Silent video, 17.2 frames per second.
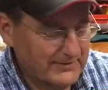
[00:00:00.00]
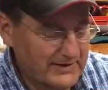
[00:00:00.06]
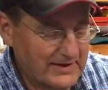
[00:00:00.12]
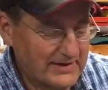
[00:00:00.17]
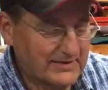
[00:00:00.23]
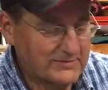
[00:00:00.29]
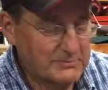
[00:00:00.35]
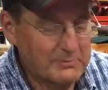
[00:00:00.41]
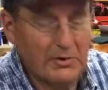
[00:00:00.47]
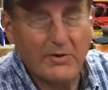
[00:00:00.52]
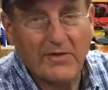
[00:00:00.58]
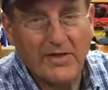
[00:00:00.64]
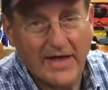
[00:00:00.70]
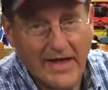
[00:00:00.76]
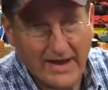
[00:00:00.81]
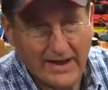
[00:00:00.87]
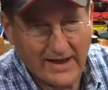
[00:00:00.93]
Kids pull
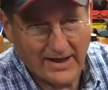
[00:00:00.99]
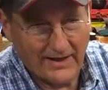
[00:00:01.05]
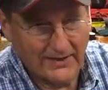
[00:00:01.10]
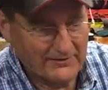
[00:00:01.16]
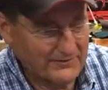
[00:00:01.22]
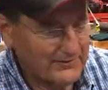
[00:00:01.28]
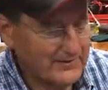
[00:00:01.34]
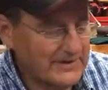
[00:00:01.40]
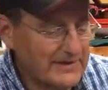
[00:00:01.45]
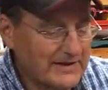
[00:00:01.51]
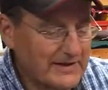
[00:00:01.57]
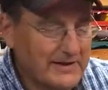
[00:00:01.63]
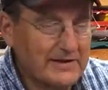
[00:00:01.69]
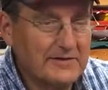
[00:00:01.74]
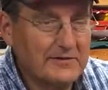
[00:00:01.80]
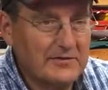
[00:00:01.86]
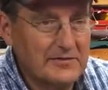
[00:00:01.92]
that out. Then you
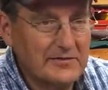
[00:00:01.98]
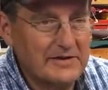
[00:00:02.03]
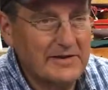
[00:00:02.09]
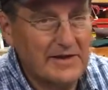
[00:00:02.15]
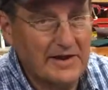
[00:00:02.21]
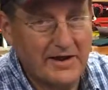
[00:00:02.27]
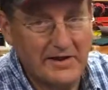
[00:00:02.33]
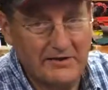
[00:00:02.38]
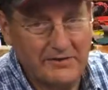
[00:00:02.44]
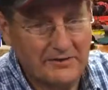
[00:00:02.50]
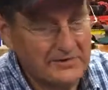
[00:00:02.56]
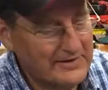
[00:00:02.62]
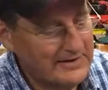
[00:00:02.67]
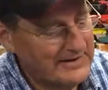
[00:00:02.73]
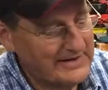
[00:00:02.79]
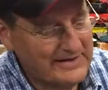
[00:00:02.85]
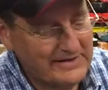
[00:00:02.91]
can,
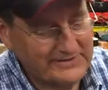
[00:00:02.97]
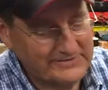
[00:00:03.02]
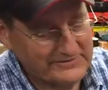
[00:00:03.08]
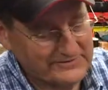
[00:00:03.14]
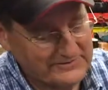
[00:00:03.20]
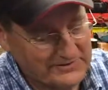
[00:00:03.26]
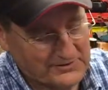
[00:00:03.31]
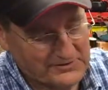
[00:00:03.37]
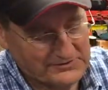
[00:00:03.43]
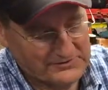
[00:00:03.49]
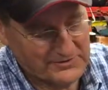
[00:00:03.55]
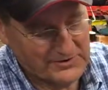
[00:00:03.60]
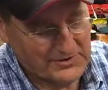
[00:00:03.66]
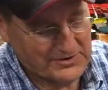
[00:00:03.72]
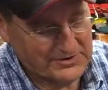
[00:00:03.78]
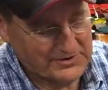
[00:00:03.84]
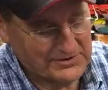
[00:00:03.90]
it just goes
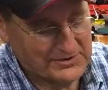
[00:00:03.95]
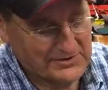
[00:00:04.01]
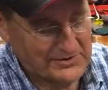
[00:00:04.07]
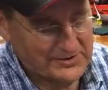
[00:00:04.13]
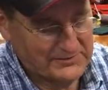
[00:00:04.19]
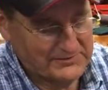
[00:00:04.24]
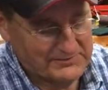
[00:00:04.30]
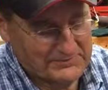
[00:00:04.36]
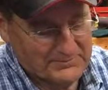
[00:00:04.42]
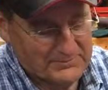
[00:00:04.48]
on and on.